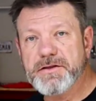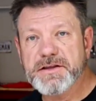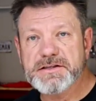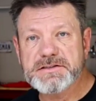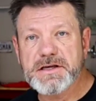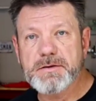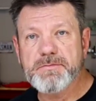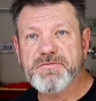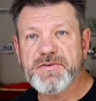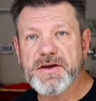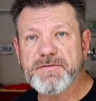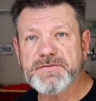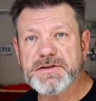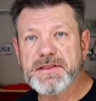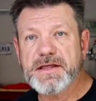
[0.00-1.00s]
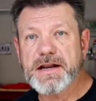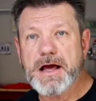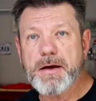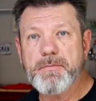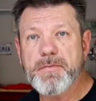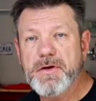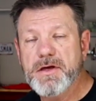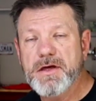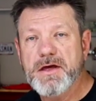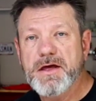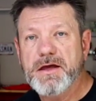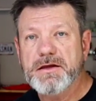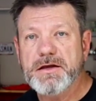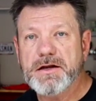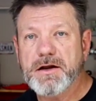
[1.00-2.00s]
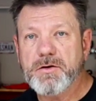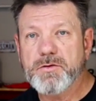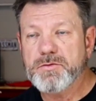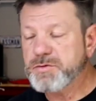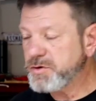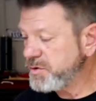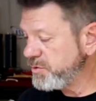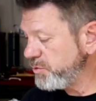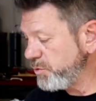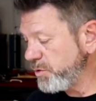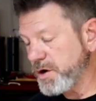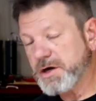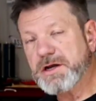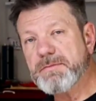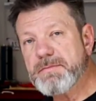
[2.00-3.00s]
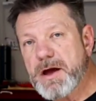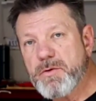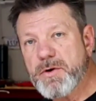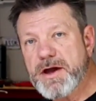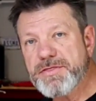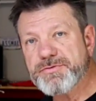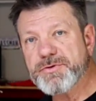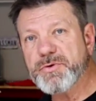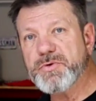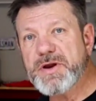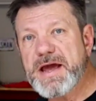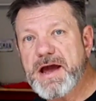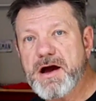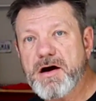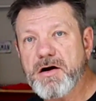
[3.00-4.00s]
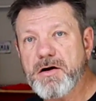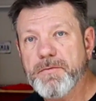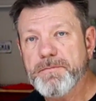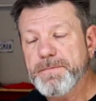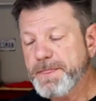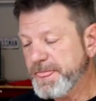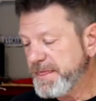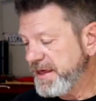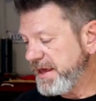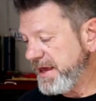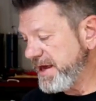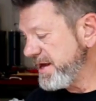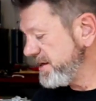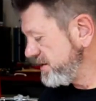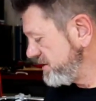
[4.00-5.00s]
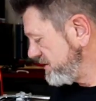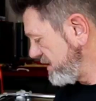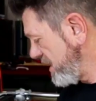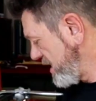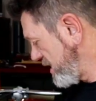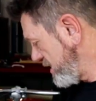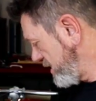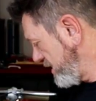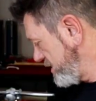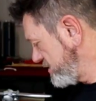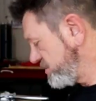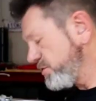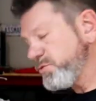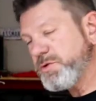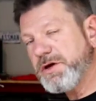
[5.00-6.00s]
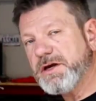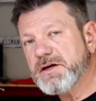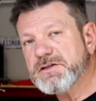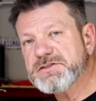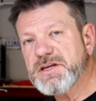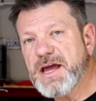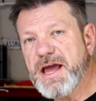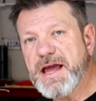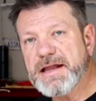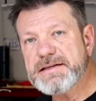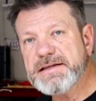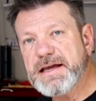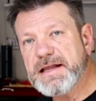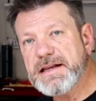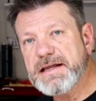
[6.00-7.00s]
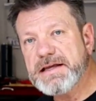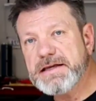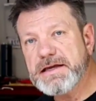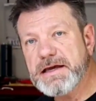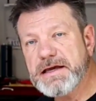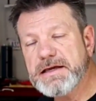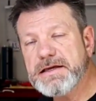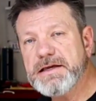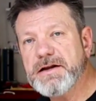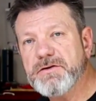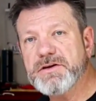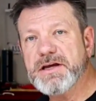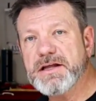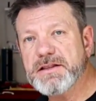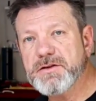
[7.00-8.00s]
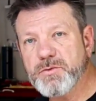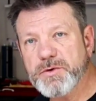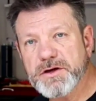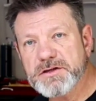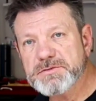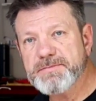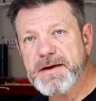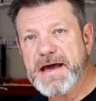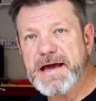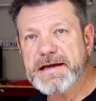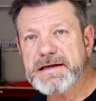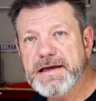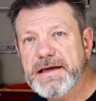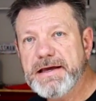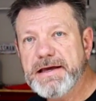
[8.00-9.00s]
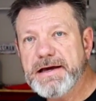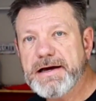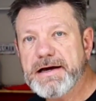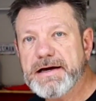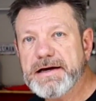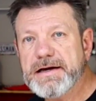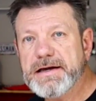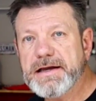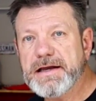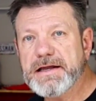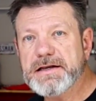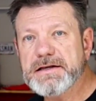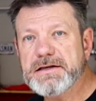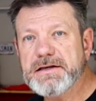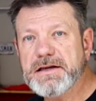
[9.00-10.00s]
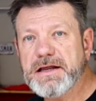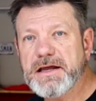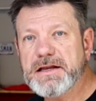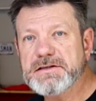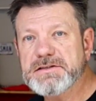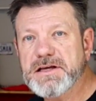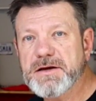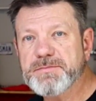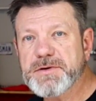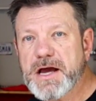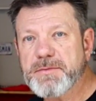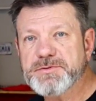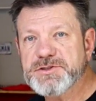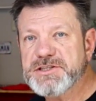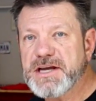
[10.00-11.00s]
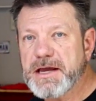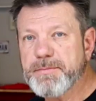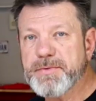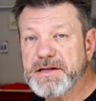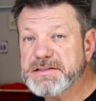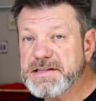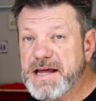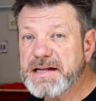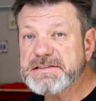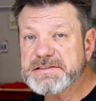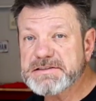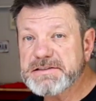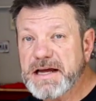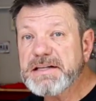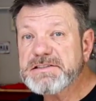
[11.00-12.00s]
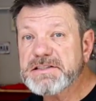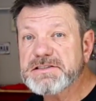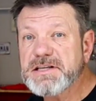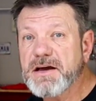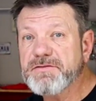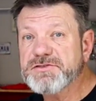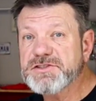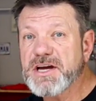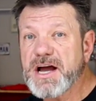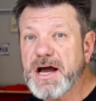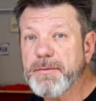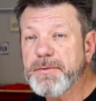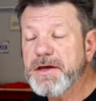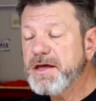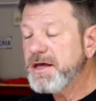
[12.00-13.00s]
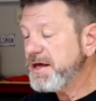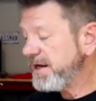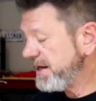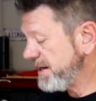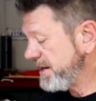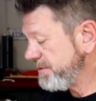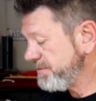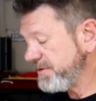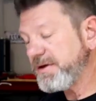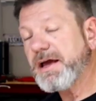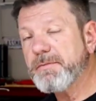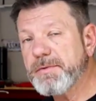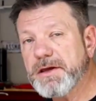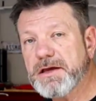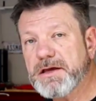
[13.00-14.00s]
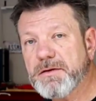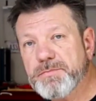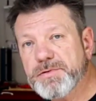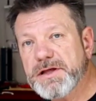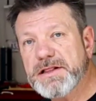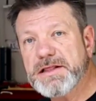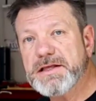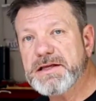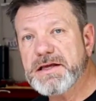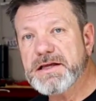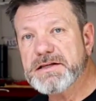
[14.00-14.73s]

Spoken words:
this M50 that I'm working my way through now, is the wheels, and getting the wheels back in tip-top shape. That's a tough job. They got to be completely